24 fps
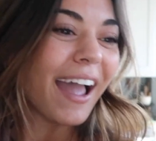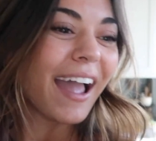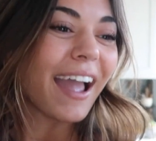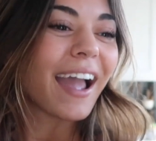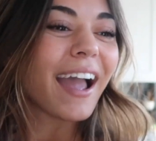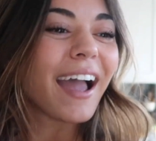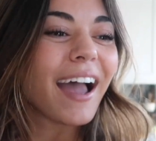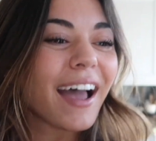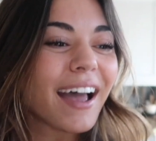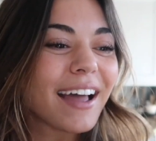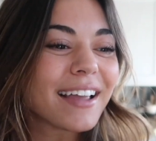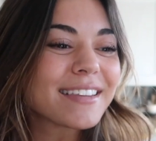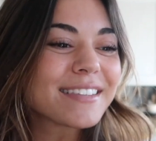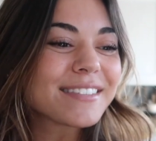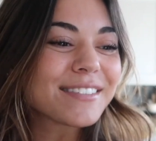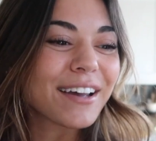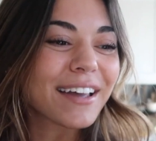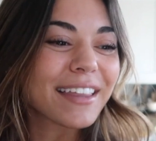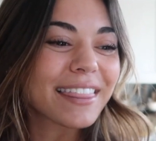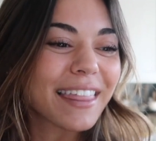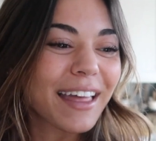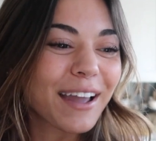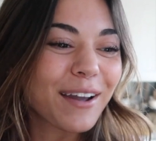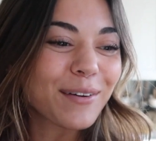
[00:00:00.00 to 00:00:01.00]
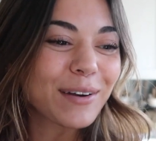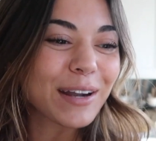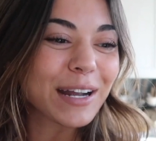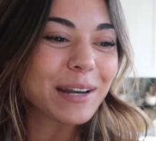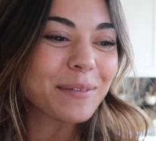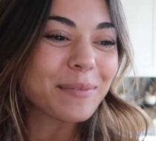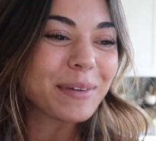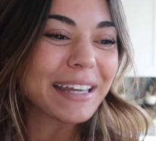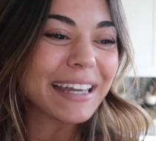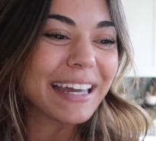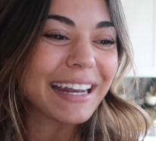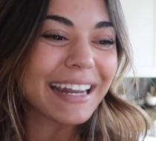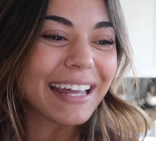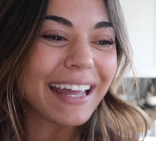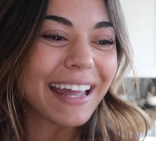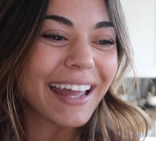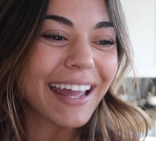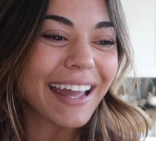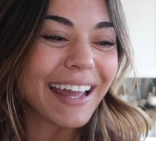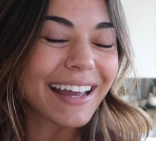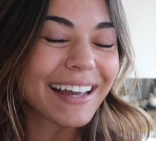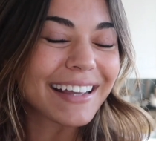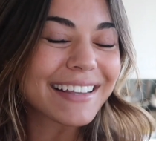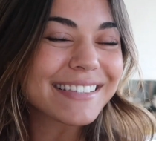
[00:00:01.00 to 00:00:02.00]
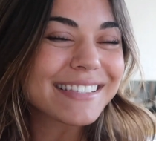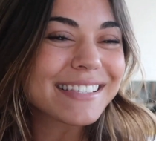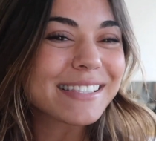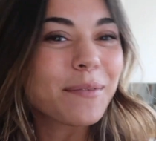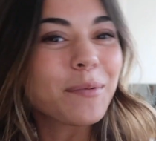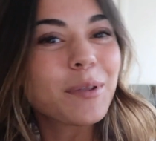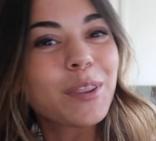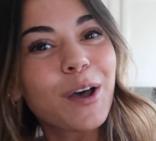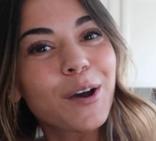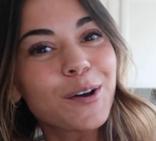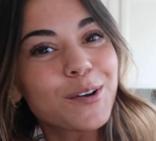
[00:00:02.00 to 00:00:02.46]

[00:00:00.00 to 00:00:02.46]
And so I think we're gonna be getting some of